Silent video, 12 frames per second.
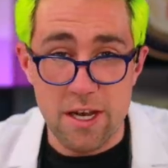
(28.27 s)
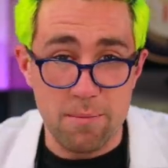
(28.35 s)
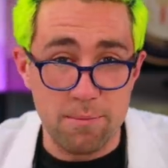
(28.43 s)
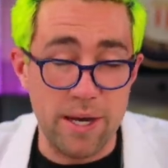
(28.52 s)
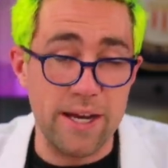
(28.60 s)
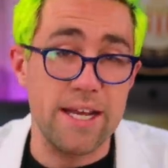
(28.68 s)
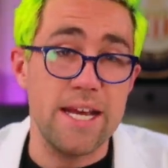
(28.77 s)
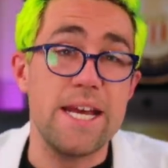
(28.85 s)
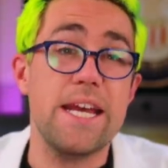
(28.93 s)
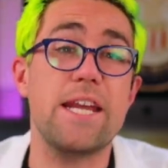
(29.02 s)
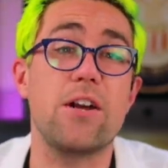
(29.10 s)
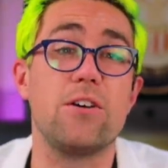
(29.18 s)
but
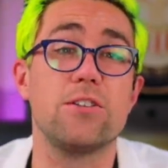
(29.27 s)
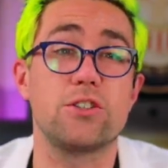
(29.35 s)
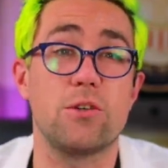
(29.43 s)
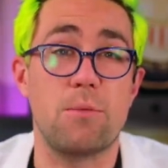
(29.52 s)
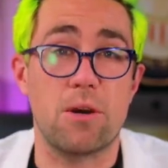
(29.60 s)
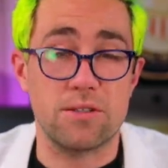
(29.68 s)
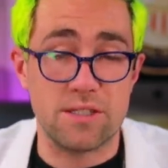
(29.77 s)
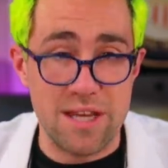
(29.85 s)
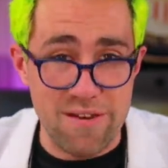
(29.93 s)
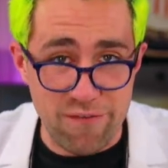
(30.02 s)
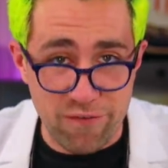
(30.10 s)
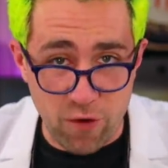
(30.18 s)
it also marks
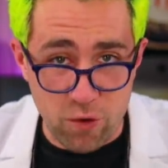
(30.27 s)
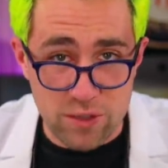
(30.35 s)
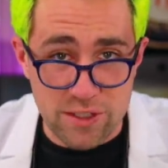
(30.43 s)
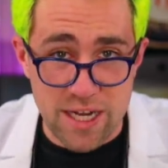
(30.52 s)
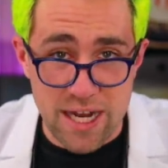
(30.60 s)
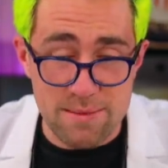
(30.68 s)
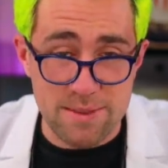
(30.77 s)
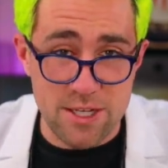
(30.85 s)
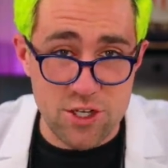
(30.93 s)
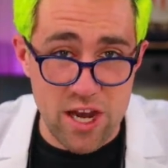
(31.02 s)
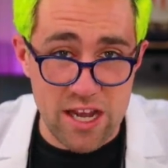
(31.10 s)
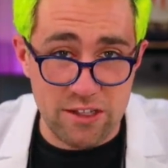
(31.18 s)
the first time
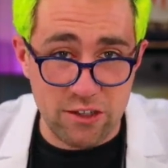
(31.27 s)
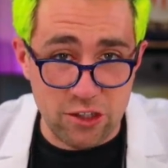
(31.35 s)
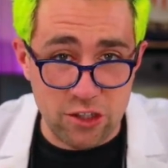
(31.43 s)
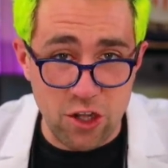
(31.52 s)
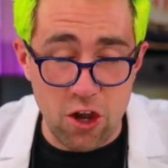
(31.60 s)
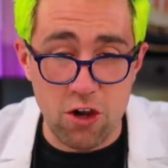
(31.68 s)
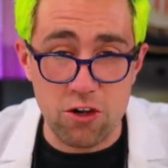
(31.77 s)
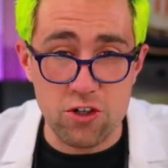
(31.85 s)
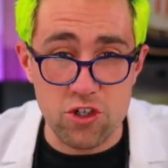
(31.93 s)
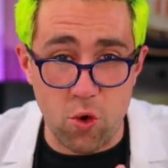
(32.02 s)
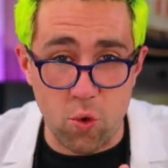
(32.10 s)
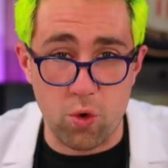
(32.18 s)
such a
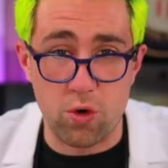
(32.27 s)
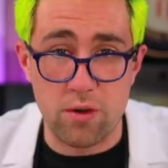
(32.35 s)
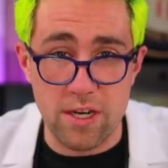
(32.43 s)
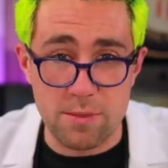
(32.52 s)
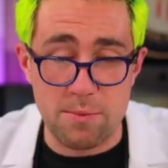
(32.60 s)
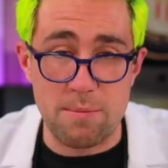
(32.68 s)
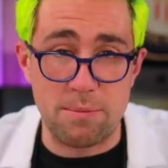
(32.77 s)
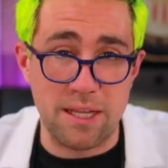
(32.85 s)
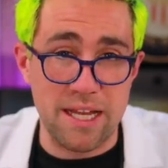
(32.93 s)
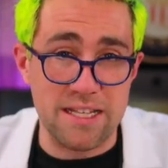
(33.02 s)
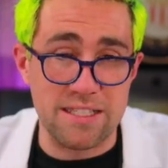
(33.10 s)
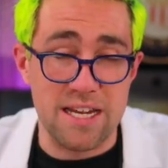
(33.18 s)
large order has been
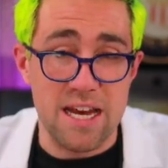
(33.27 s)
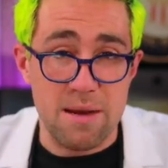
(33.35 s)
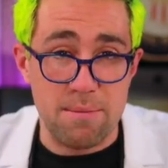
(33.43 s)
placed